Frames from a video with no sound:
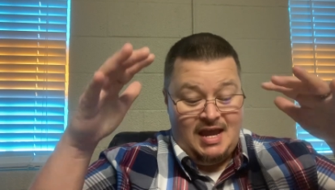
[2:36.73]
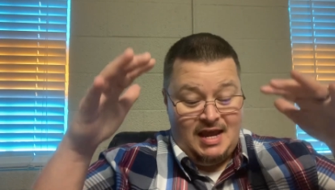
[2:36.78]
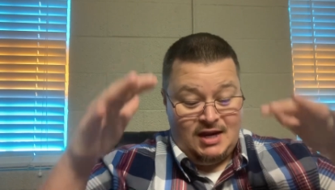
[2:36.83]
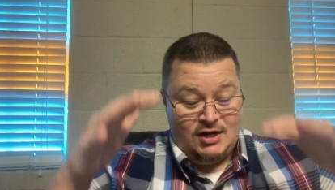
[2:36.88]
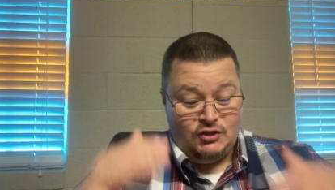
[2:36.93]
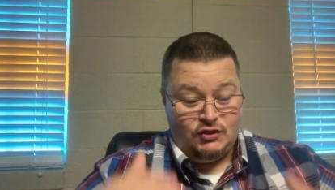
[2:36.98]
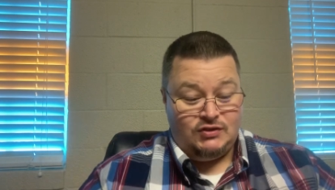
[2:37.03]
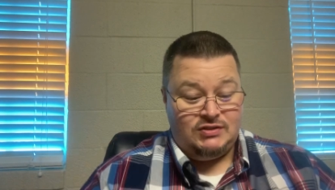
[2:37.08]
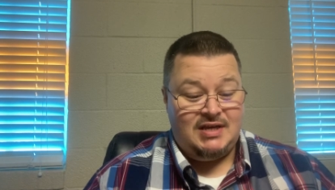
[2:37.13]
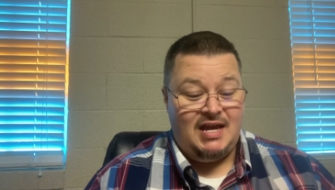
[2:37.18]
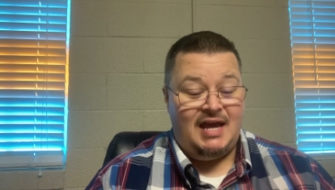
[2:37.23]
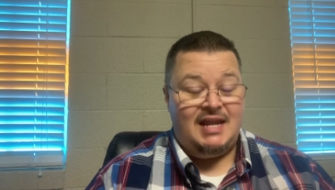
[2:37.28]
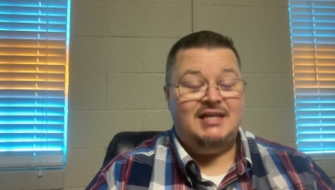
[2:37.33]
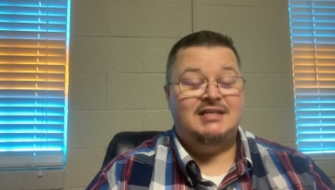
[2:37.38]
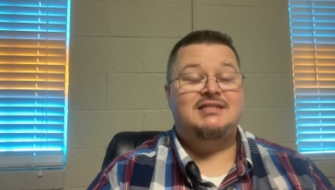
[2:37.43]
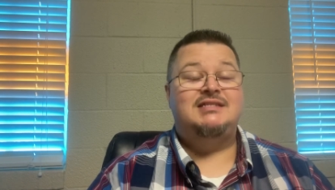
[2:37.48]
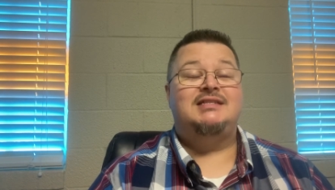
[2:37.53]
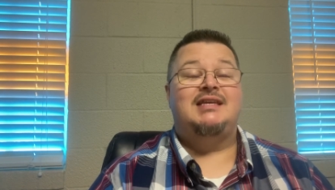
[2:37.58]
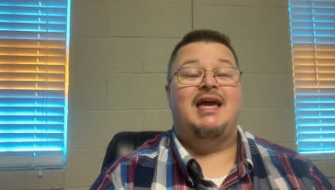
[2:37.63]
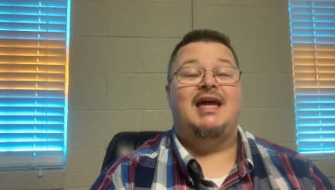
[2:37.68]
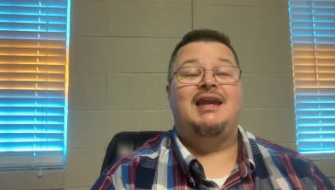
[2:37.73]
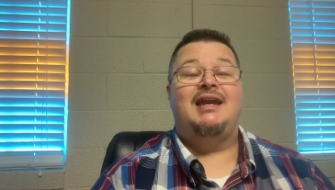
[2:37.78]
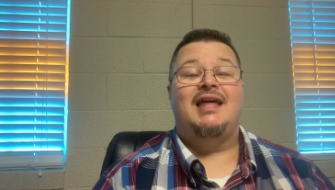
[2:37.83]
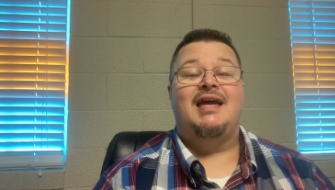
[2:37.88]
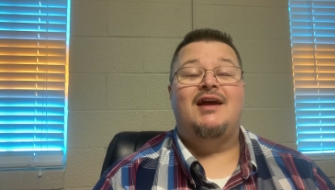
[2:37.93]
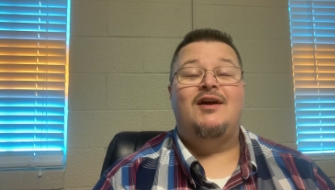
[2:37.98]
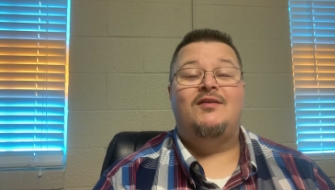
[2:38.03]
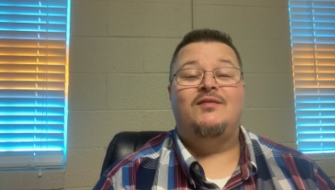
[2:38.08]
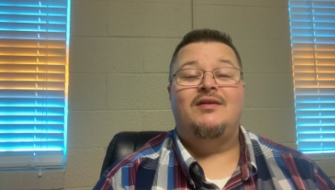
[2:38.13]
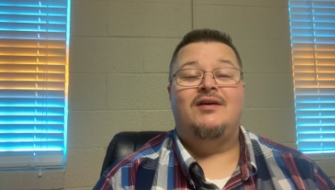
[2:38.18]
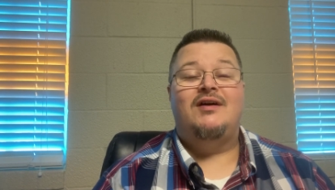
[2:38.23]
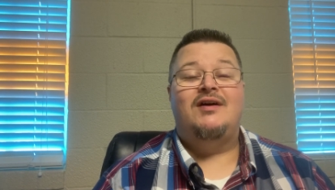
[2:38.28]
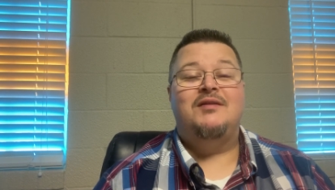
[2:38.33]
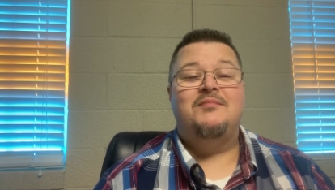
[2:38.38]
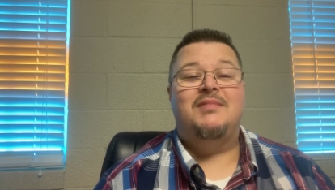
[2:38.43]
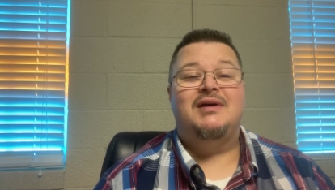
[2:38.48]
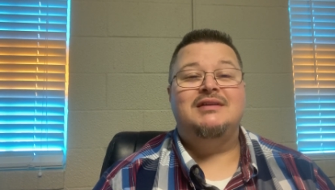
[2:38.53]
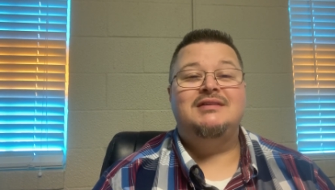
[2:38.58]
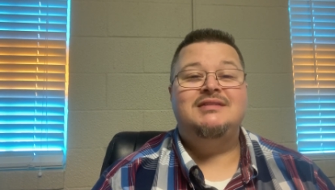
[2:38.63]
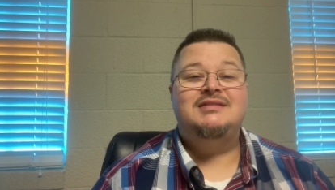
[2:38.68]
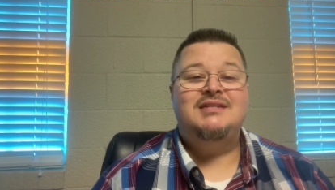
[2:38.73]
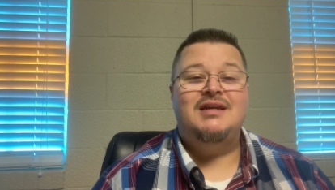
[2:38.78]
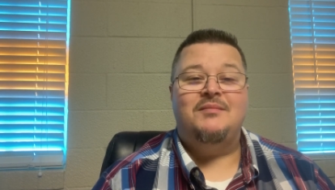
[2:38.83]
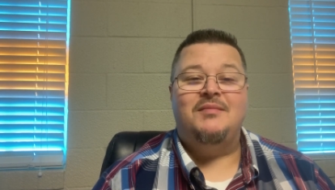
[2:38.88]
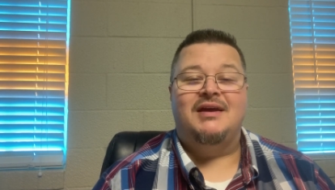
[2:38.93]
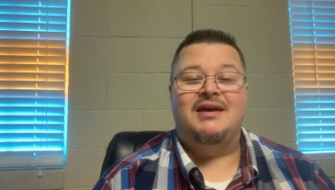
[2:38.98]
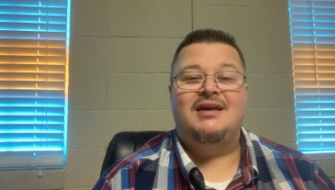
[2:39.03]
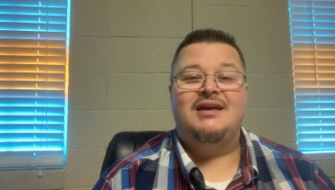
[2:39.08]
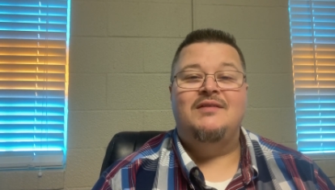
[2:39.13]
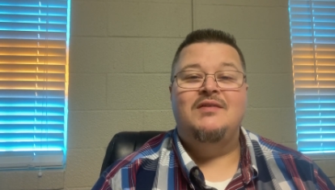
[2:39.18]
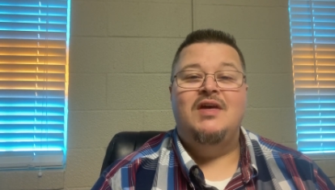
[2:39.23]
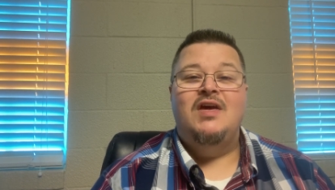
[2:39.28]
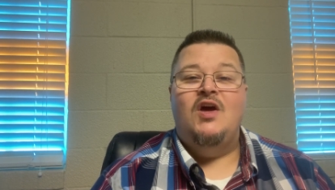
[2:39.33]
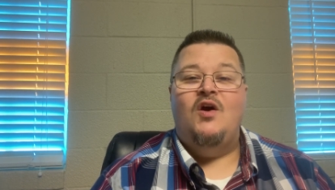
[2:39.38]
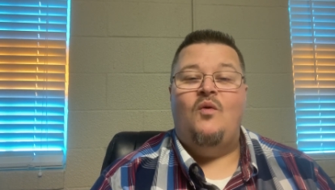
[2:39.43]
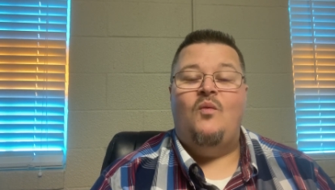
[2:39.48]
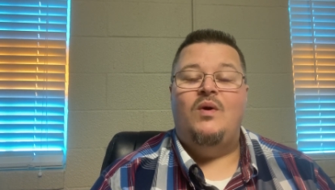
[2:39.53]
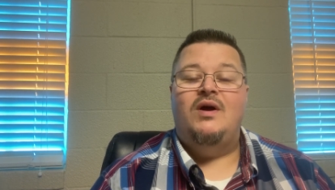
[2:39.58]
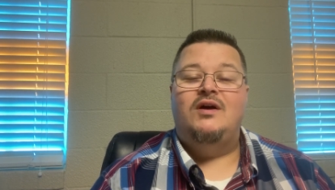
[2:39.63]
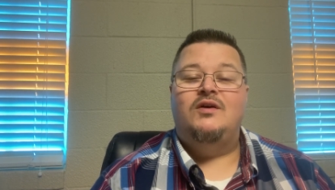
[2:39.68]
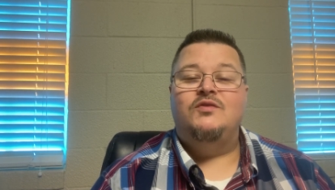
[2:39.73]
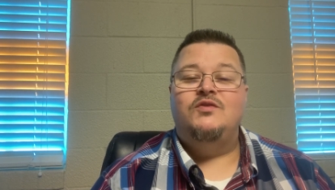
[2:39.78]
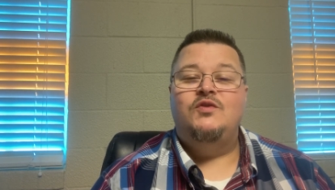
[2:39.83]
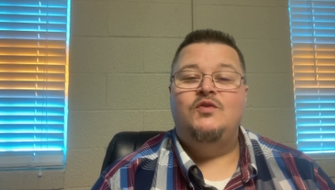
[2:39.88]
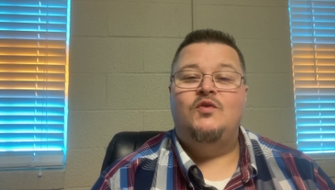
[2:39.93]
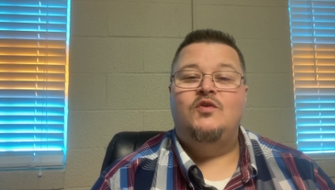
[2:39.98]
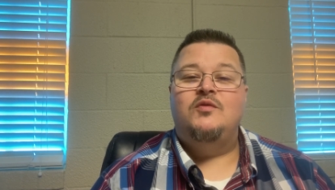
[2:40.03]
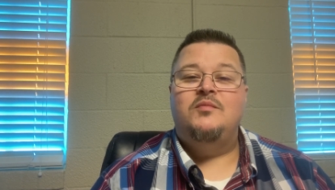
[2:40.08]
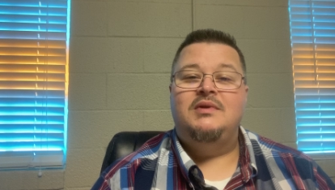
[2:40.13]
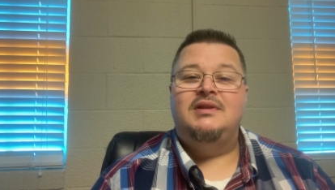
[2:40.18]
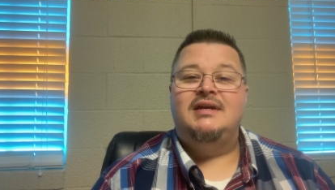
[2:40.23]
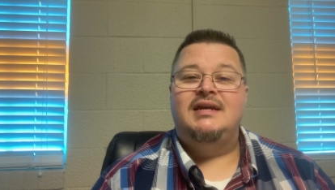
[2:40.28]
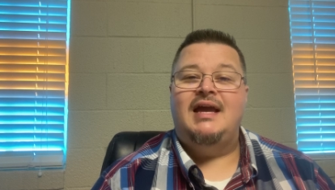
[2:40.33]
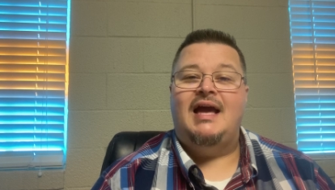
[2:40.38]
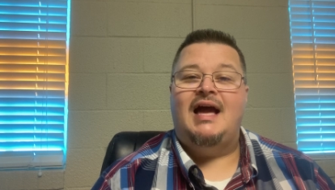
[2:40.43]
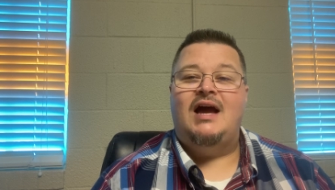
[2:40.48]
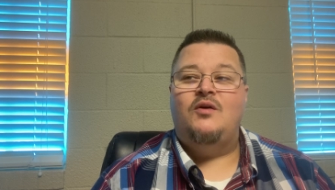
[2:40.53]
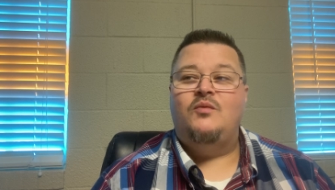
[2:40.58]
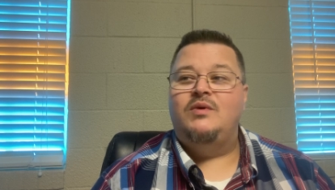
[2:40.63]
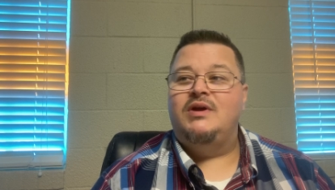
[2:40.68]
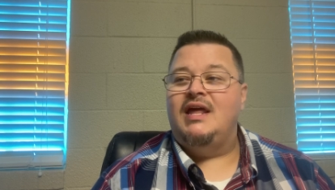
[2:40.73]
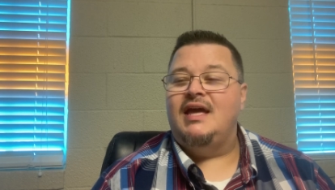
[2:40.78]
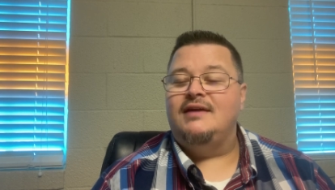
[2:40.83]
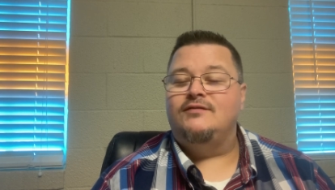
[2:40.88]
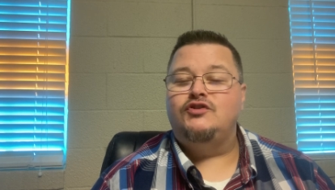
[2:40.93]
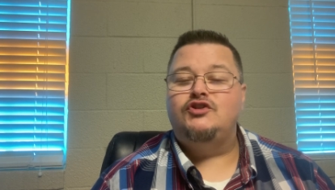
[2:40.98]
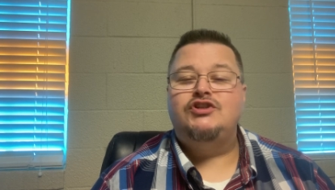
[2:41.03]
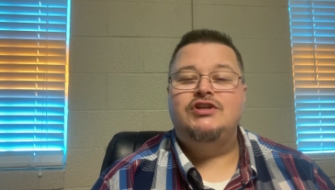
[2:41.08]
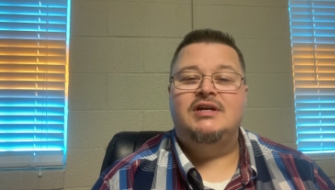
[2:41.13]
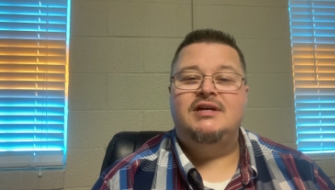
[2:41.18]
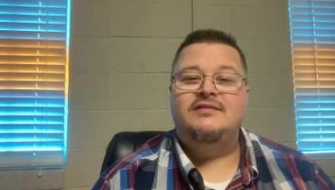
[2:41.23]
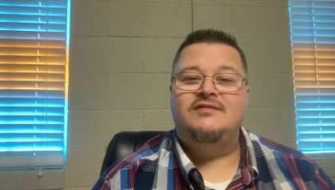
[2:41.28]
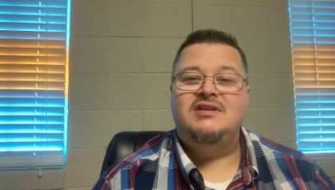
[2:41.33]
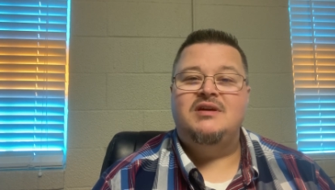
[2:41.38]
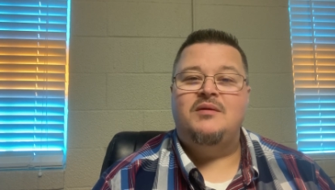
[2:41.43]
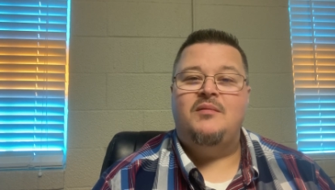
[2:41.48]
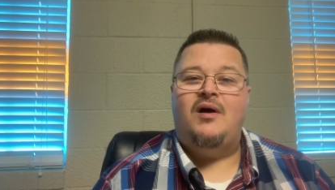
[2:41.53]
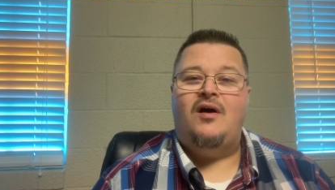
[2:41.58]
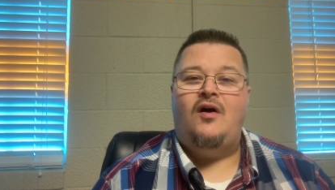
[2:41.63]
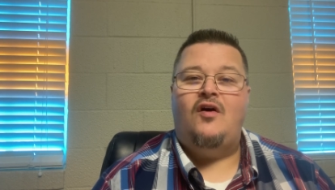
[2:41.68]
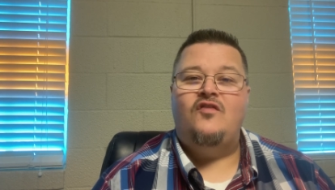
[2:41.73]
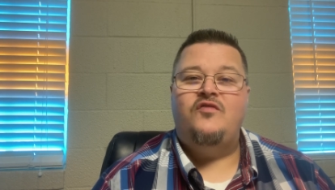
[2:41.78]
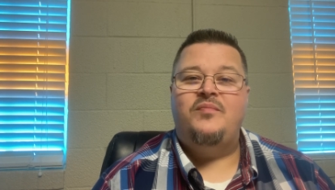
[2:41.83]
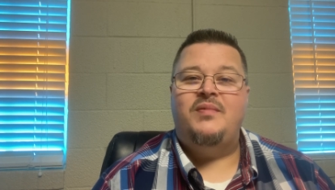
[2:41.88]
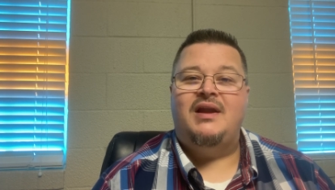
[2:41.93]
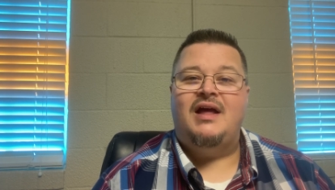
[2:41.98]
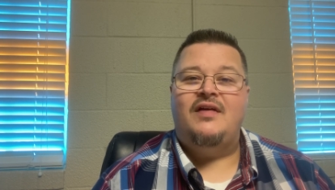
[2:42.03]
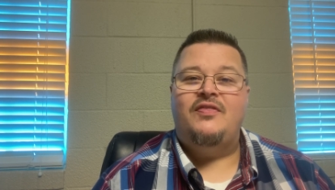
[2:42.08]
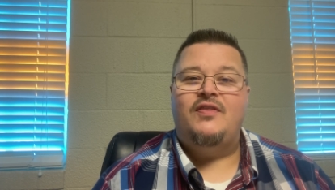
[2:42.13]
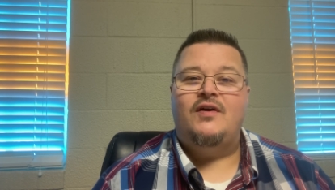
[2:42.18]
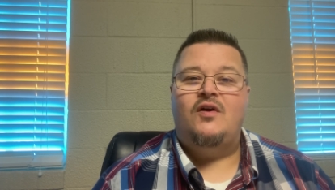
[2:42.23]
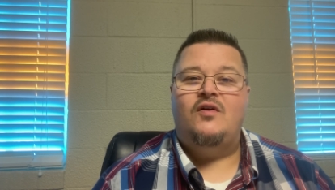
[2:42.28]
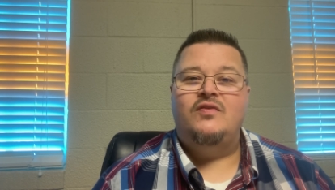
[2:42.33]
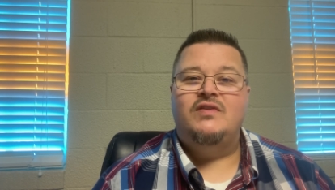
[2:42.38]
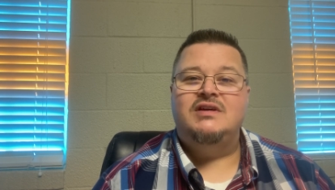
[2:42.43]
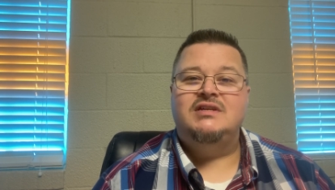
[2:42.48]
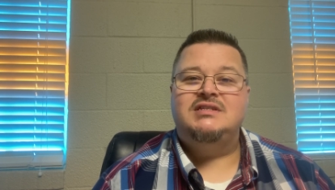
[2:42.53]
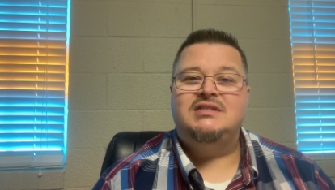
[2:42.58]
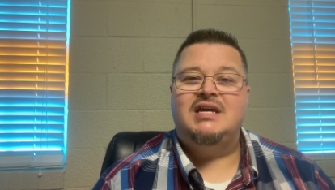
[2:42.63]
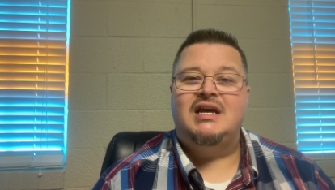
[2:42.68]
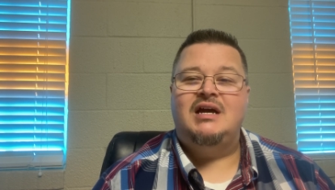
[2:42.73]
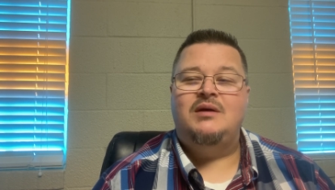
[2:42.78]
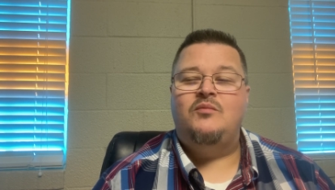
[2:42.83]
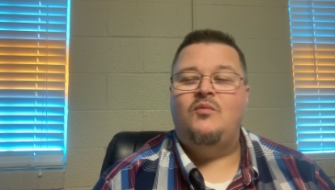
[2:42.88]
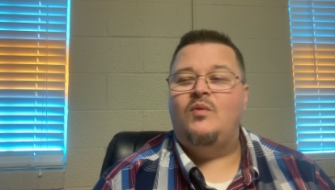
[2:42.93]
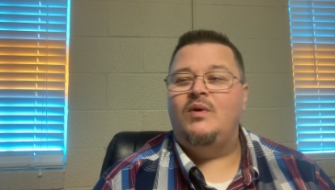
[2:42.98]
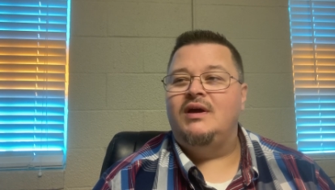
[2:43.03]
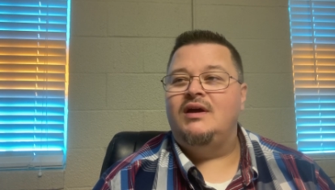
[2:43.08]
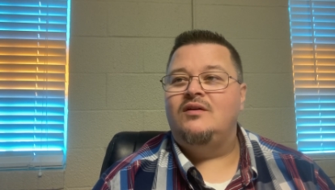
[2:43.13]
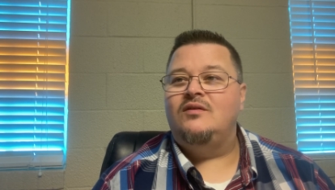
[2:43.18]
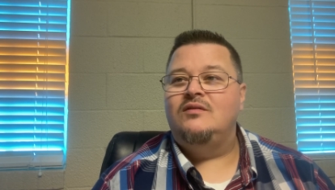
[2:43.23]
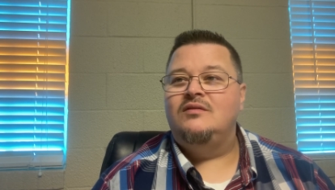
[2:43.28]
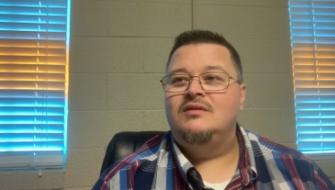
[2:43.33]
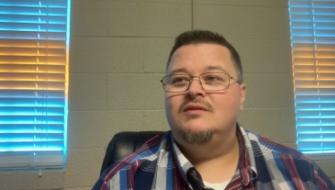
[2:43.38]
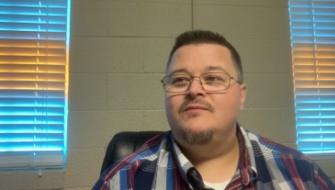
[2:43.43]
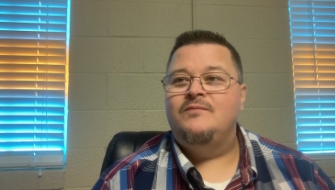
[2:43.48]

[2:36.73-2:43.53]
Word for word: And he just kind of sat down on my stomach. Well, normally I would have shoved him off, but I thought this time, well,